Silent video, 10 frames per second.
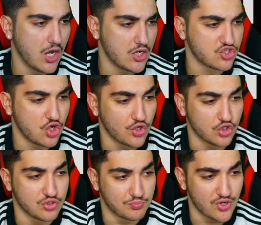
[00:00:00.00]
So you
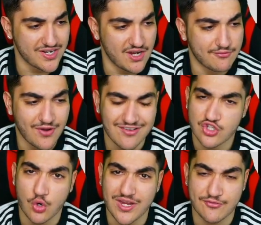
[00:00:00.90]
got De Bruyne here,
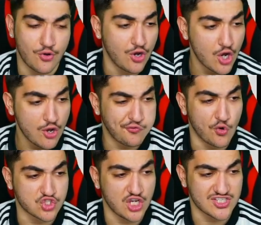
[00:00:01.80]
5-star weak foot,
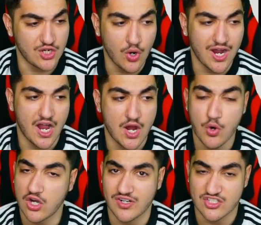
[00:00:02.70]
4-star skill, high
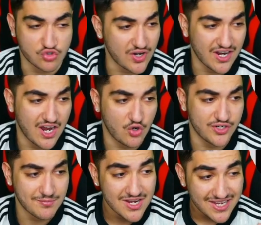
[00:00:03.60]
work rates, great height on
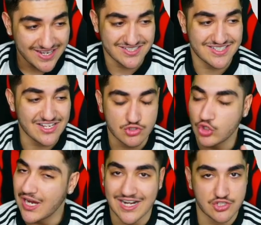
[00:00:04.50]
him. His stats look
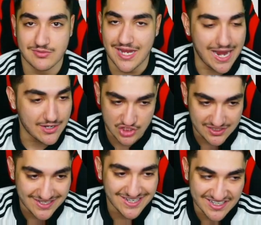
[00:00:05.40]

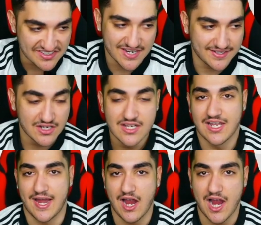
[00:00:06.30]
actually insane.
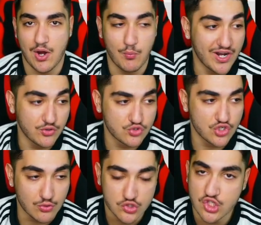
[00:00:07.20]
Like when I
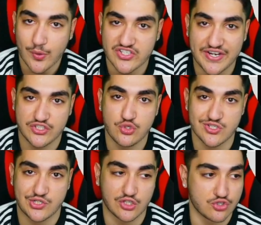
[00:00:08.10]
was so excited to use
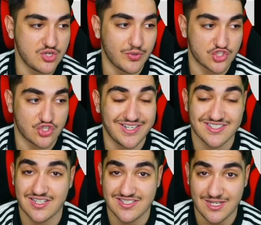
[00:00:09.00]
this card because he went straight
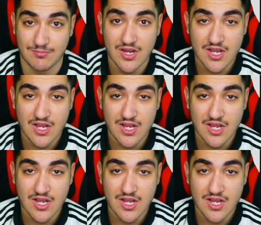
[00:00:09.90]
into the team